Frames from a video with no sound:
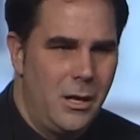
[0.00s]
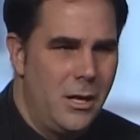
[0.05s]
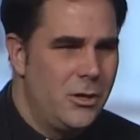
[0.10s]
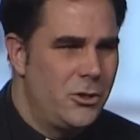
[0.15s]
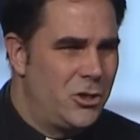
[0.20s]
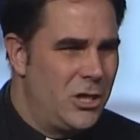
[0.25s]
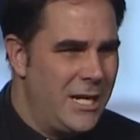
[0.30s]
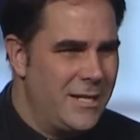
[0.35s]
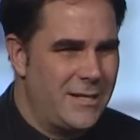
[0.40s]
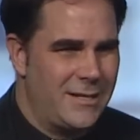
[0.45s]

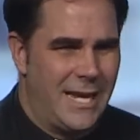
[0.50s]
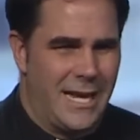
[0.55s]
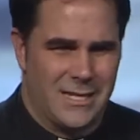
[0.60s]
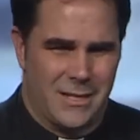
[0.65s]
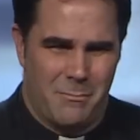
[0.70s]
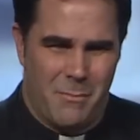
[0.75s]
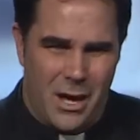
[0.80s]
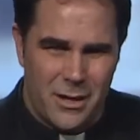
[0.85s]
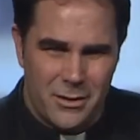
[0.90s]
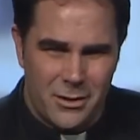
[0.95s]
Jesus has a
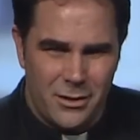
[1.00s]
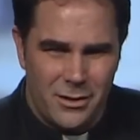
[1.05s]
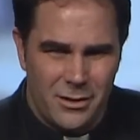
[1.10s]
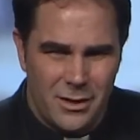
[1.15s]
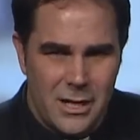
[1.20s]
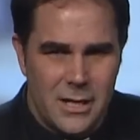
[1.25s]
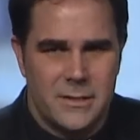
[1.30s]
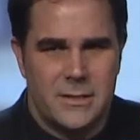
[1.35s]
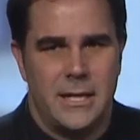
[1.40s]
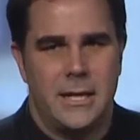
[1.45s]
mother?
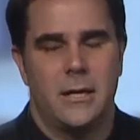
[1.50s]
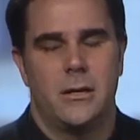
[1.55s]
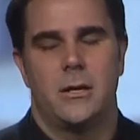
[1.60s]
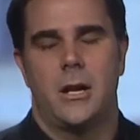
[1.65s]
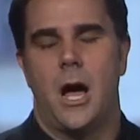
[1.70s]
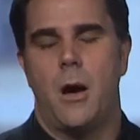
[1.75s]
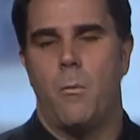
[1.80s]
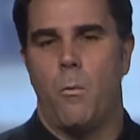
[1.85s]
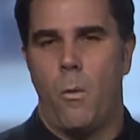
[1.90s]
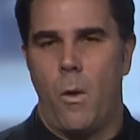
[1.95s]
See,
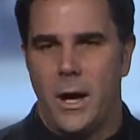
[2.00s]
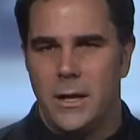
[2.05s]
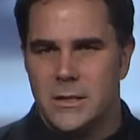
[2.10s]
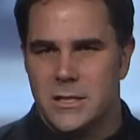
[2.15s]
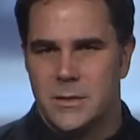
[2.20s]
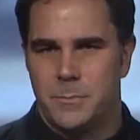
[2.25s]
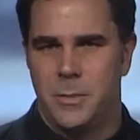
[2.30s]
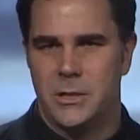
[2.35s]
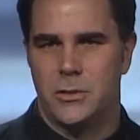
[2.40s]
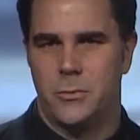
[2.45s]
not
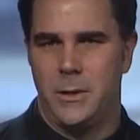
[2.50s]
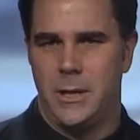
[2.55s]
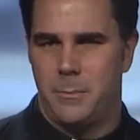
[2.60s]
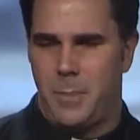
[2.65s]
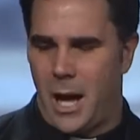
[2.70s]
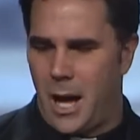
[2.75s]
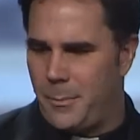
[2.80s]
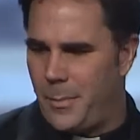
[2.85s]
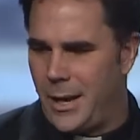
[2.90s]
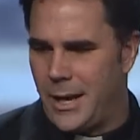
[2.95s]
once between
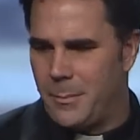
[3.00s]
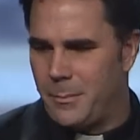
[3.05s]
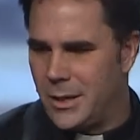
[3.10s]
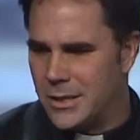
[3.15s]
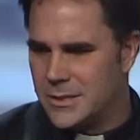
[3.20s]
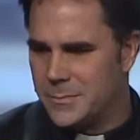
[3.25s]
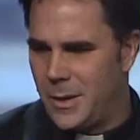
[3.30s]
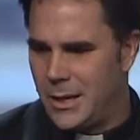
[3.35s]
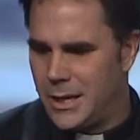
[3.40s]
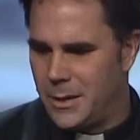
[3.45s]
Popeye and
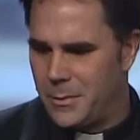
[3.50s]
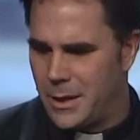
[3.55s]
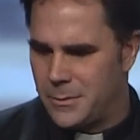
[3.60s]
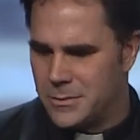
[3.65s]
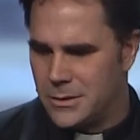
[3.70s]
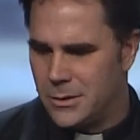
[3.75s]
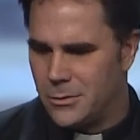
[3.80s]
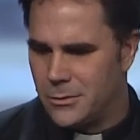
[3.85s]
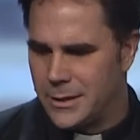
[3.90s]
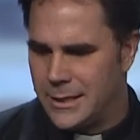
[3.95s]
Bugs Bunny when I
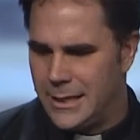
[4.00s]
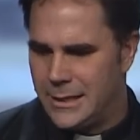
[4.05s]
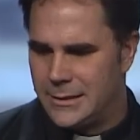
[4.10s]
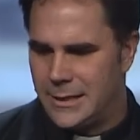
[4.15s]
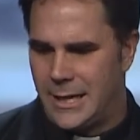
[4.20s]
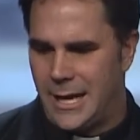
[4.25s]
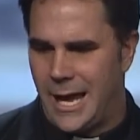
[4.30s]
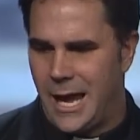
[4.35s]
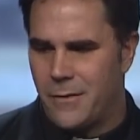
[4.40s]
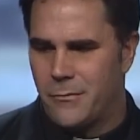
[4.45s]
was a little kid
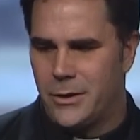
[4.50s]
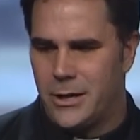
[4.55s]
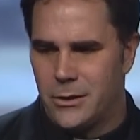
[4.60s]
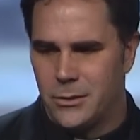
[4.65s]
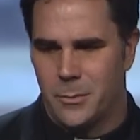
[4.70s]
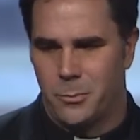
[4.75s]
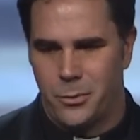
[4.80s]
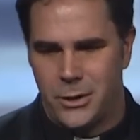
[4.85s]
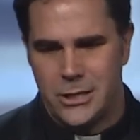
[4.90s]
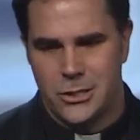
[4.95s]
did I ever hear
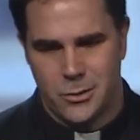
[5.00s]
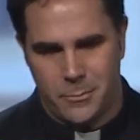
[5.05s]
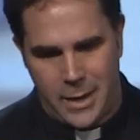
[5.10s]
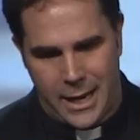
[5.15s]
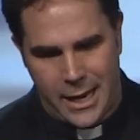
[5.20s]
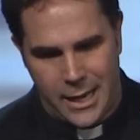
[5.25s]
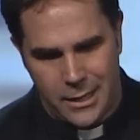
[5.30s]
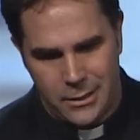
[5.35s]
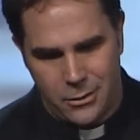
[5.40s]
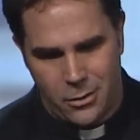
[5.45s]
the preacher
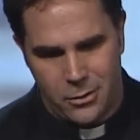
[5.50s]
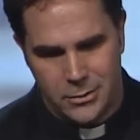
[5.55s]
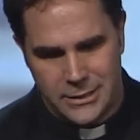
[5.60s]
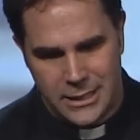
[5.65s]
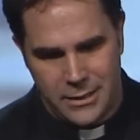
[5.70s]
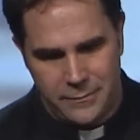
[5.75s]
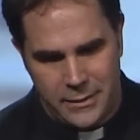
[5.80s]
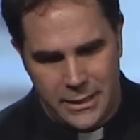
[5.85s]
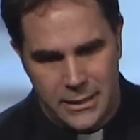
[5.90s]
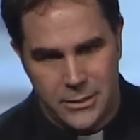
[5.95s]
man on
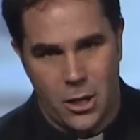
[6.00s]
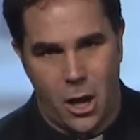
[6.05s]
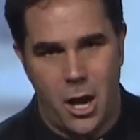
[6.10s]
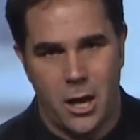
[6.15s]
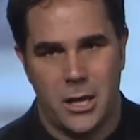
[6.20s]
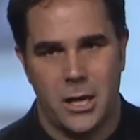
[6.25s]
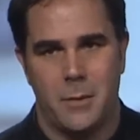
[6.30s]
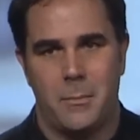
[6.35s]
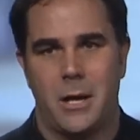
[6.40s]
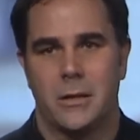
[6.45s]
TV
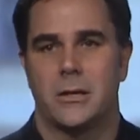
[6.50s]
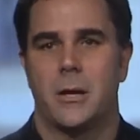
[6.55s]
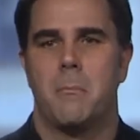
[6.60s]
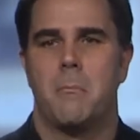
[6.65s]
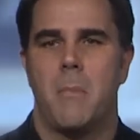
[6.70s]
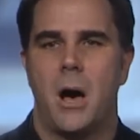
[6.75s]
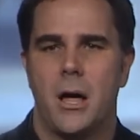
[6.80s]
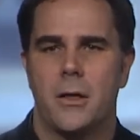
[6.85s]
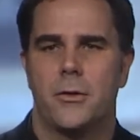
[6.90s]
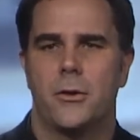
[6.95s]
talking about the
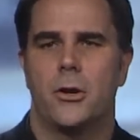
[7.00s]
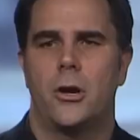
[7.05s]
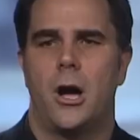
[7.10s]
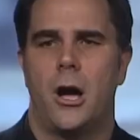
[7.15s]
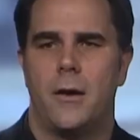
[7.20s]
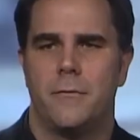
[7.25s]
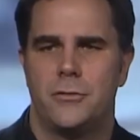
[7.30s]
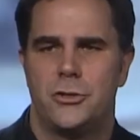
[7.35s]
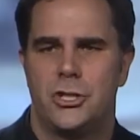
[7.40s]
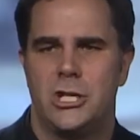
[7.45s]
mother
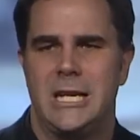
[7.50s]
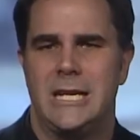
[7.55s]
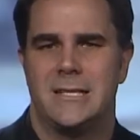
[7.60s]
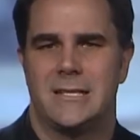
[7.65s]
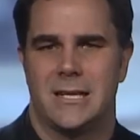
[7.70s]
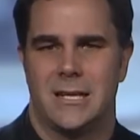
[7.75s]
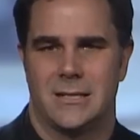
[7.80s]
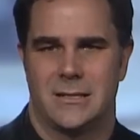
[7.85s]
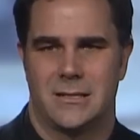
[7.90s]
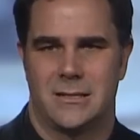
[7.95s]
of
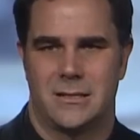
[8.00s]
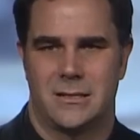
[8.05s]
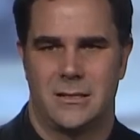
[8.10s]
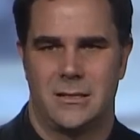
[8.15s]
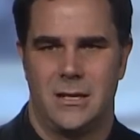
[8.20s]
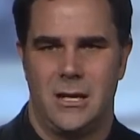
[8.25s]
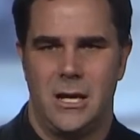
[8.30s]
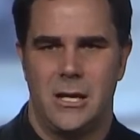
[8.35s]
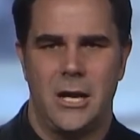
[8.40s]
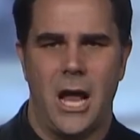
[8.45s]
Jesus.
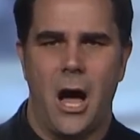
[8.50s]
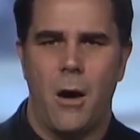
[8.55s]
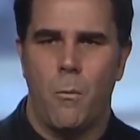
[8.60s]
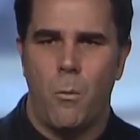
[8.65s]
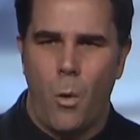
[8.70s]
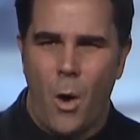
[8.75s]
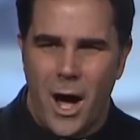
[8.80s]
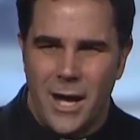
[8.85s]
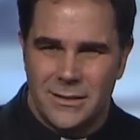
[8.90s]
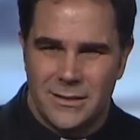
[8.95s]
Not
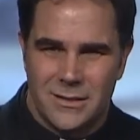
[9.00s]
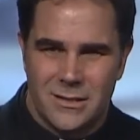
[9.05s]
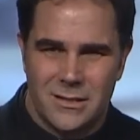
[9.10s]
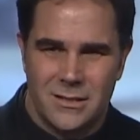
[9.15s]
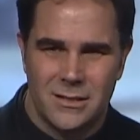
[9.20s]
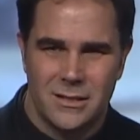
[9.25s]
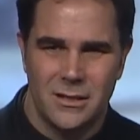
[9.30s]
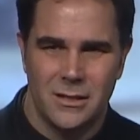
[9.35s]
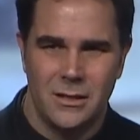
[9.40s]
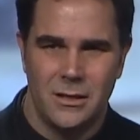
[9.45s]
once.